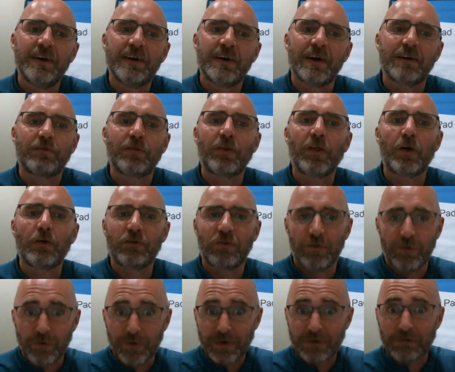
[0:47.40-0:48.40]
And for those of
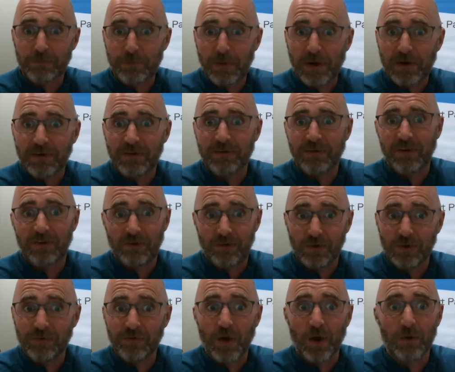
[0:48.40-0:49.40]
you who experience this,
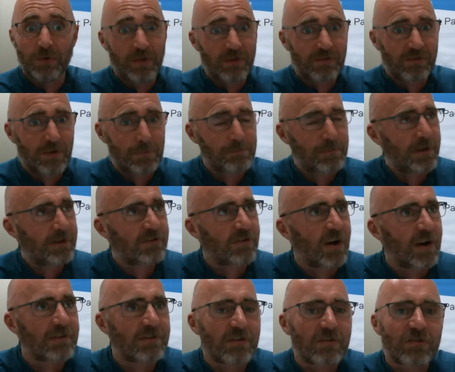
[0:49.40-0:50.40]
you'll know that simply
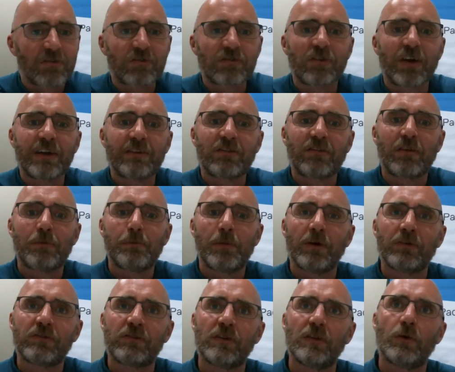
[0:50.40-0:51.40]
trying to stretch the
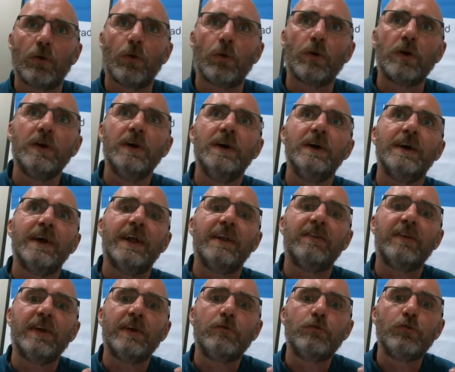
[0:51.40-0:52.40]
muscle or
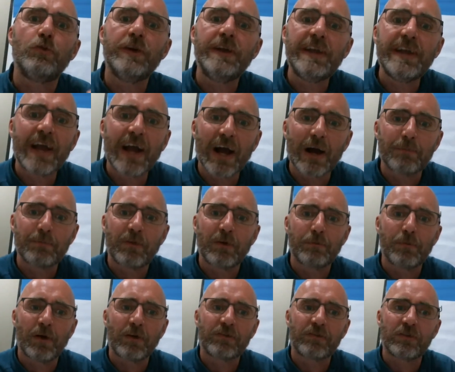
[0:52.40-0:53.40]
indeed rehab the
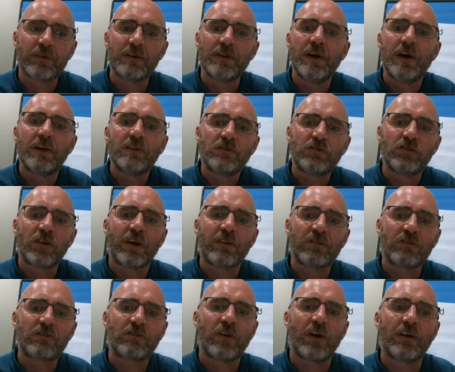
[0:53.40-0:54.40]
muscle
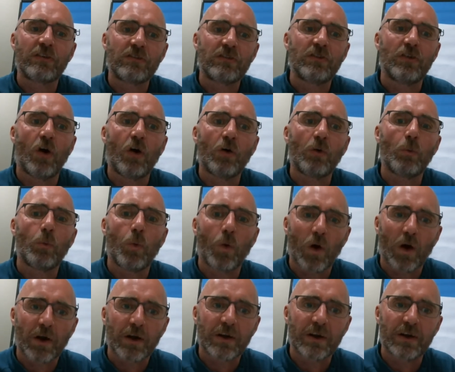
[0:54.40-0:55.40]
just does not
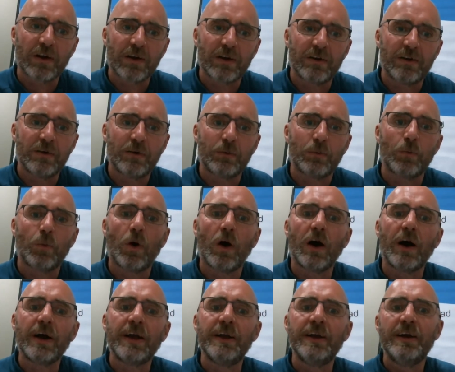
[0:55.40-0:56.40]
work.
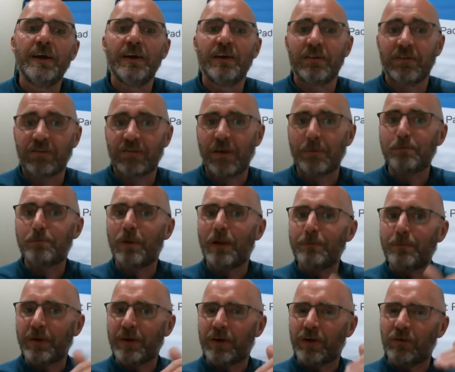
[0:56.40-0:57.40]
Why? Simply
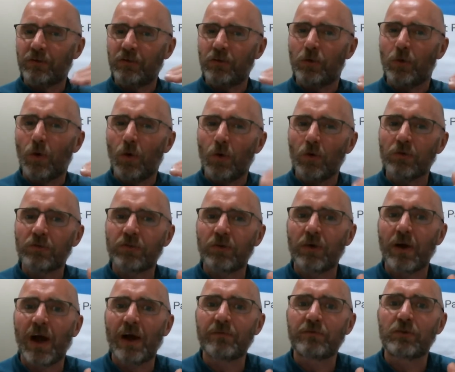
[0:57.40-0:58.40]
because you also
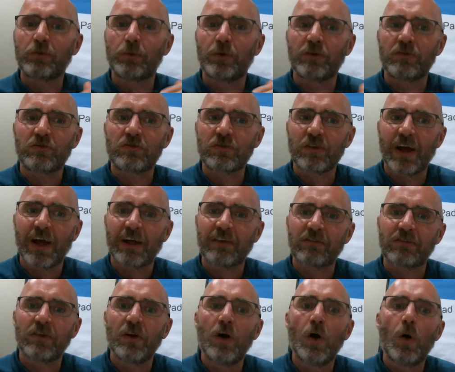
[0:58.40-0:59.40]
have to
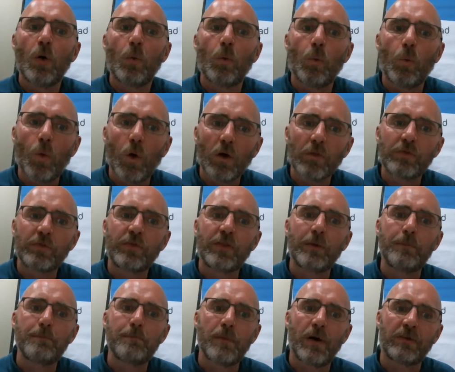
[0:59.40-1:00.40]
address what
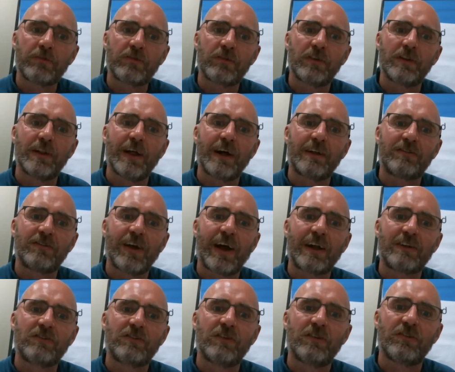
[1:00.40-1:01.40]
the muscle
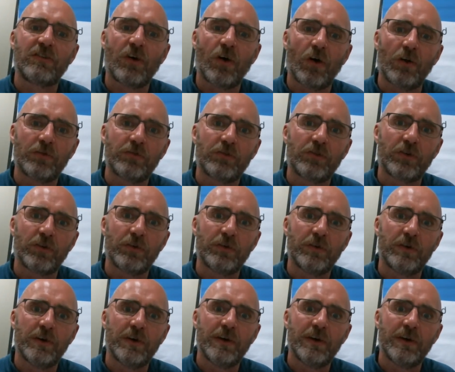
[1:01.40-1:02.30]
attaches onto.